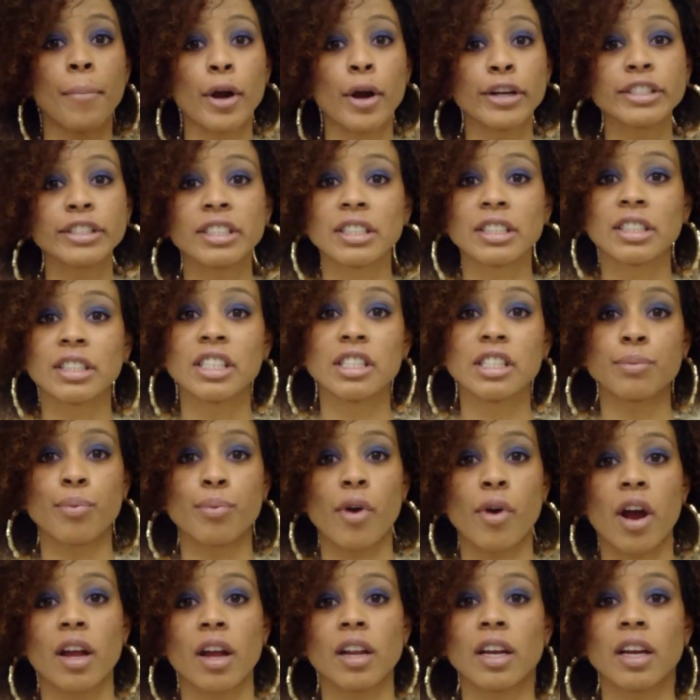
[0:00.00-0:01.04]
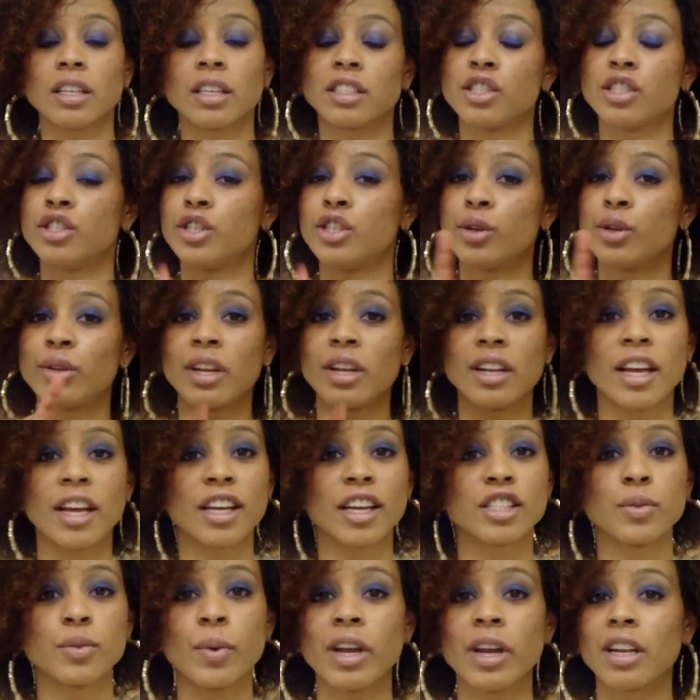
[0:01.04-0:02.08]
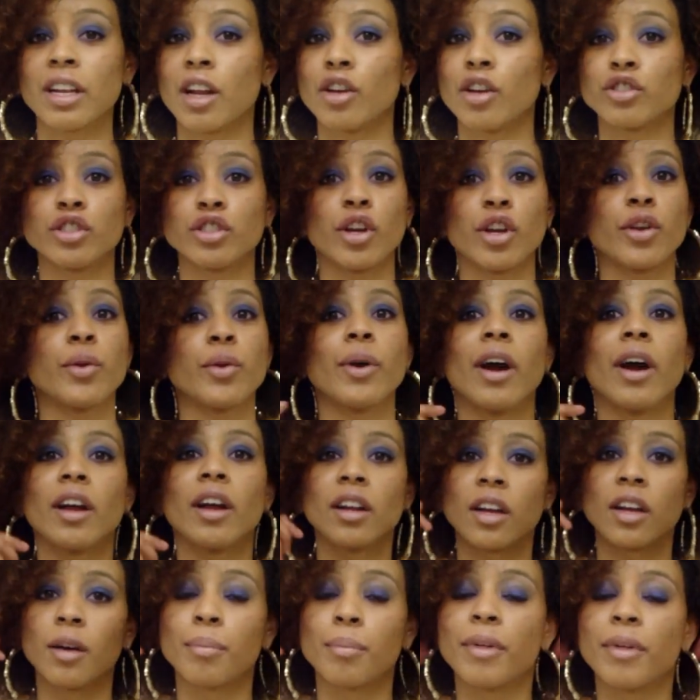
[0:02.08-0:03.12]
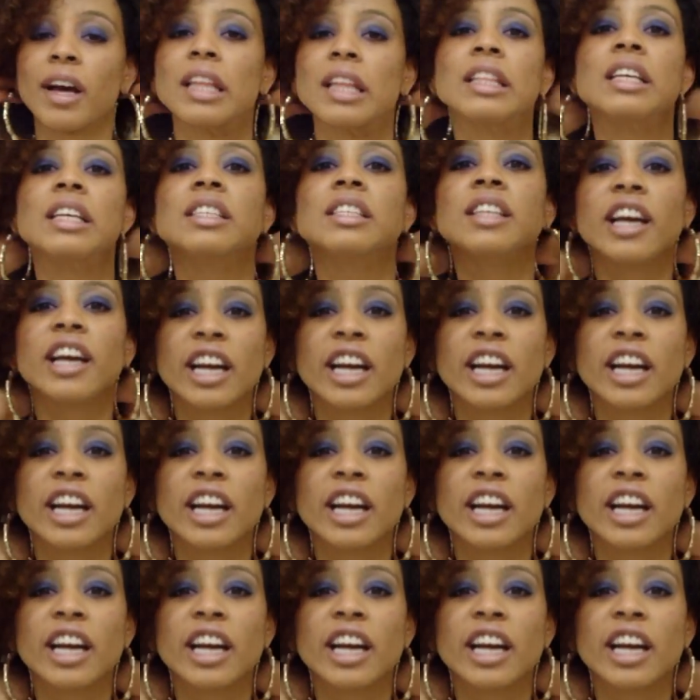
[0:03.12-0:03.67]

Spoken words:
Purchase these products and tune in next week, and I'll show you how to apply these